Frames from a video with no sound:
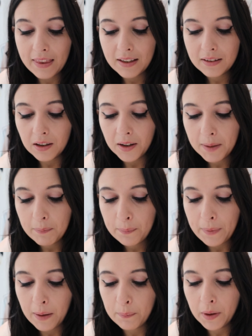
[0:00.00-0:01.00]
At this time,
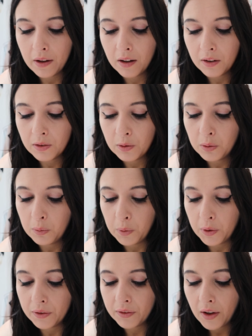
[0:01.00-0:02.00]
Bamburgh Castle
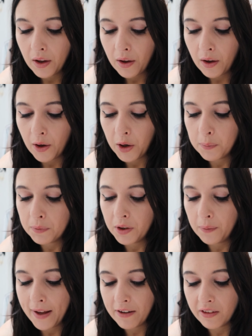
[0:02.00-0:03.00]
was home
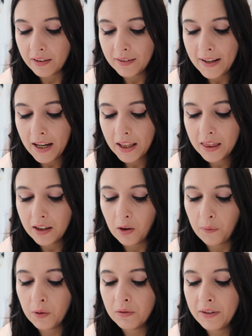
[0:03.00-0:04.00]
to Henry VI
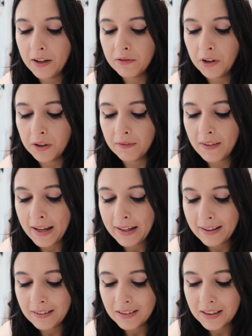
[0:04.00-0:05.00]
of the Red Rose of
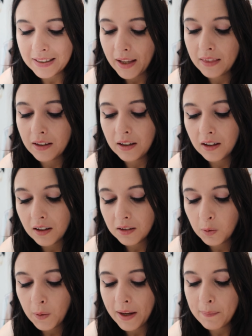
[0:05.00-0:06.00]
Lancaster, and the
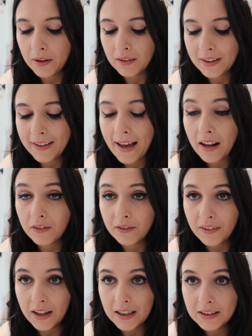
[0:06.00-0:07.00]
castle came under cannon
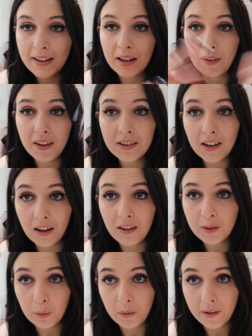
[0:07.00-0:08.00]
fire. Now this
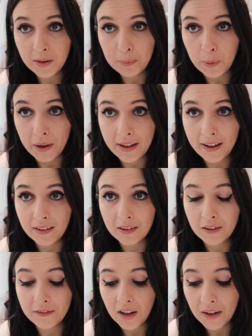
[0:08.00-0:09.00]
castle at this point has
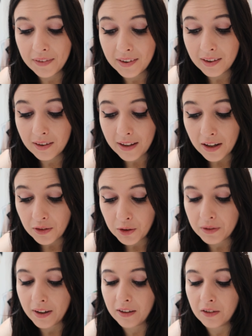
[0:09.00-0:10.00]
survived
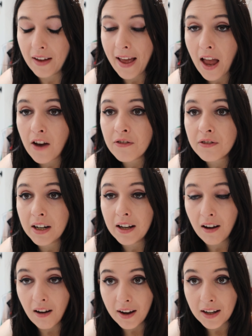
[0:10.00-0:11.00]
centuries of every
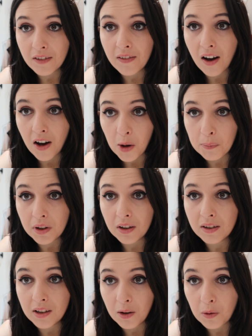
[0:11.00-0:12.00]
kind of armed
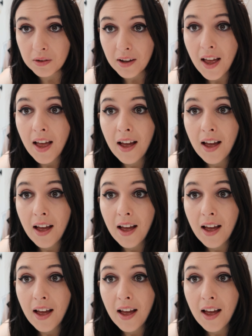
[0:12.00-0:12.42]
assault.